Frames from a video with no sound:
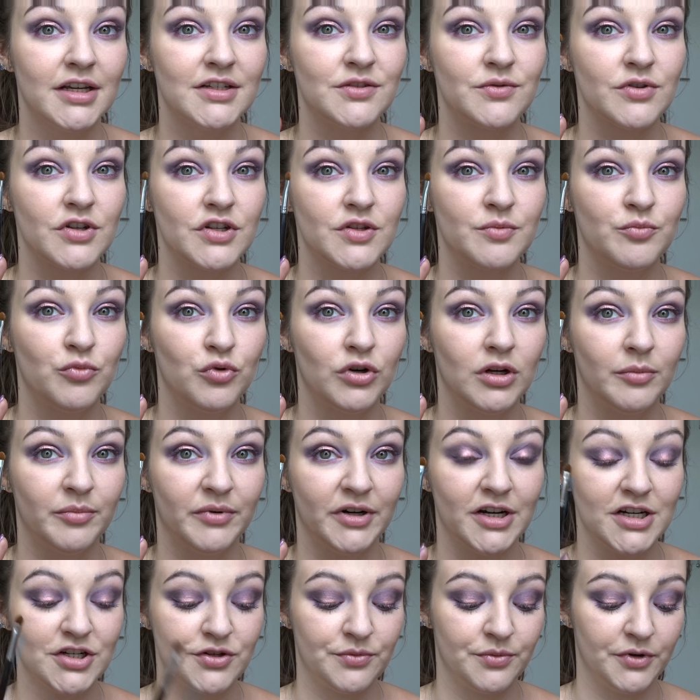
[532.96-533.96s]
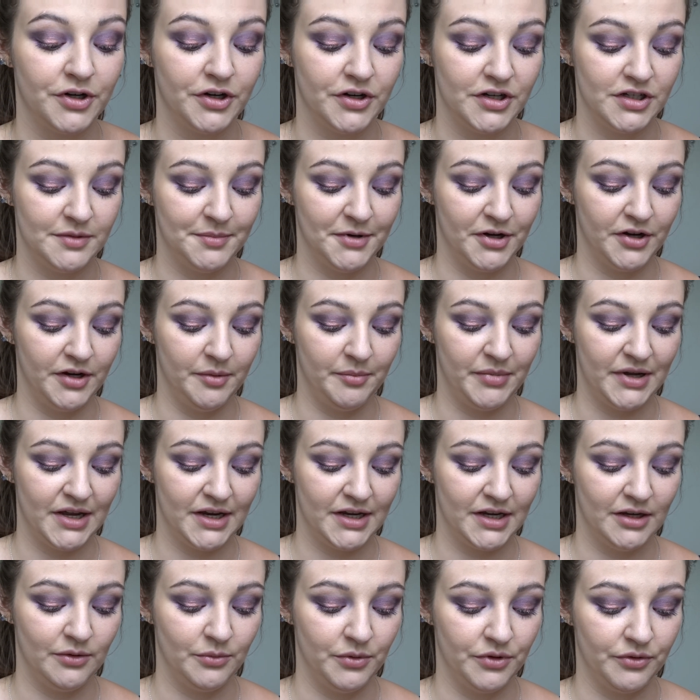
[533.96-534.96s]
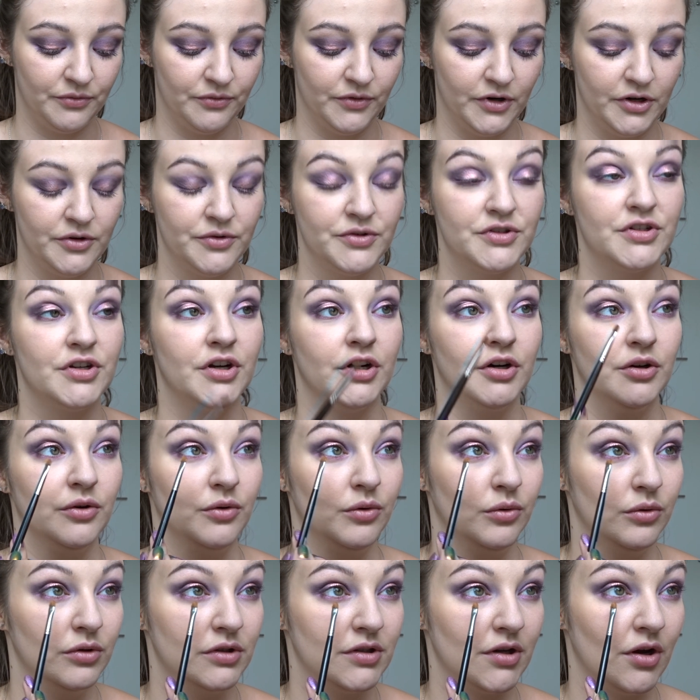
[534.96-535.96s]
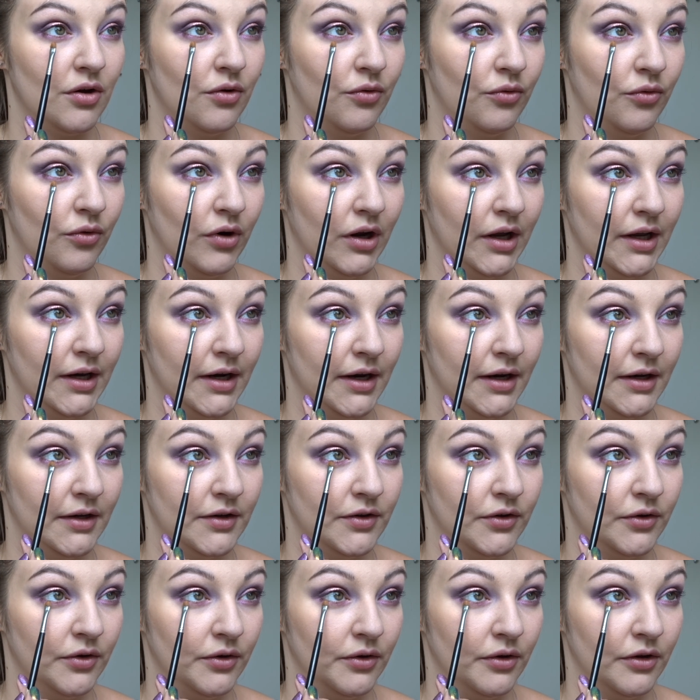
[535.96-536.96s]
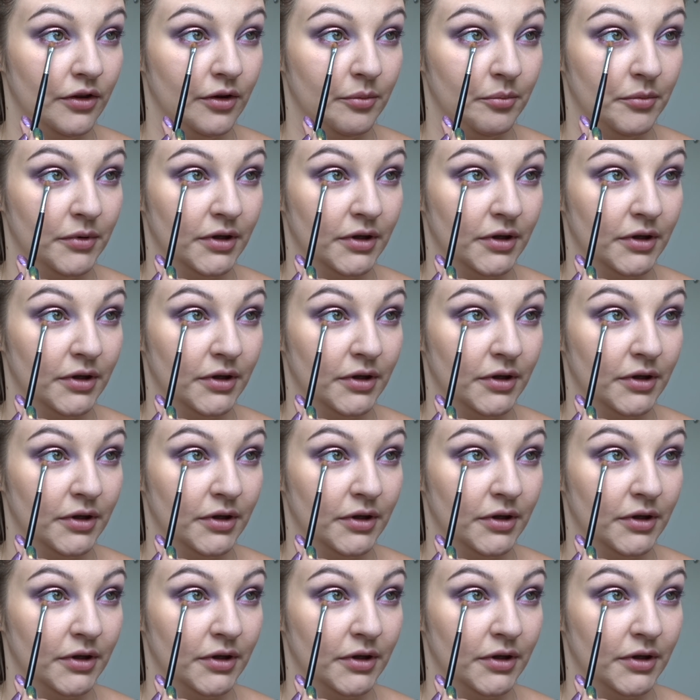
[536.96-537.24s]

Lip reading: Next, with a smaller brush, we're going to be going back in with Rose Gold right into the